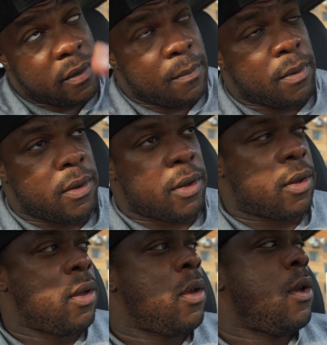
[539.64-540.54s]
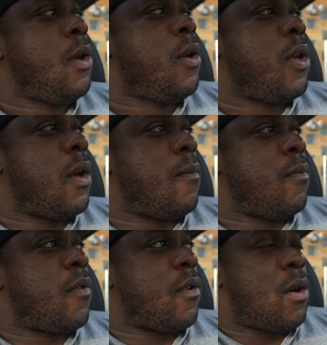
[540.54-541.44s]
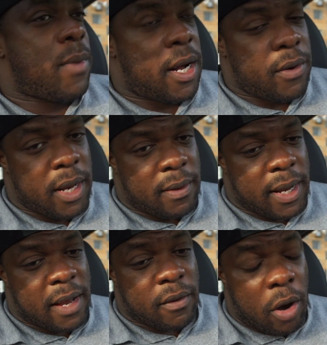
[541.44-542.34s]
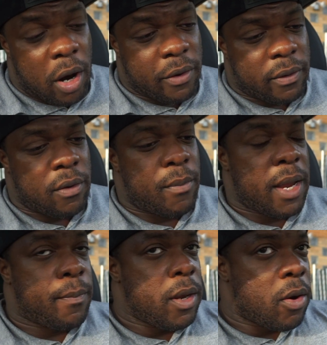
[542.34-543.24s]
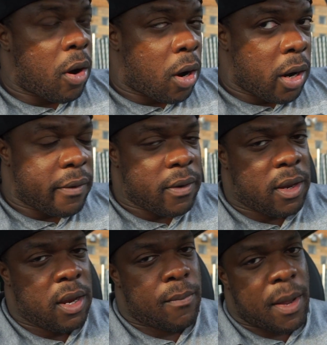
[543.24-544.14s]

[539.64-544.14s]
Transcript: up a little, so I'm not on anything as harsh. So it might be hard to keep my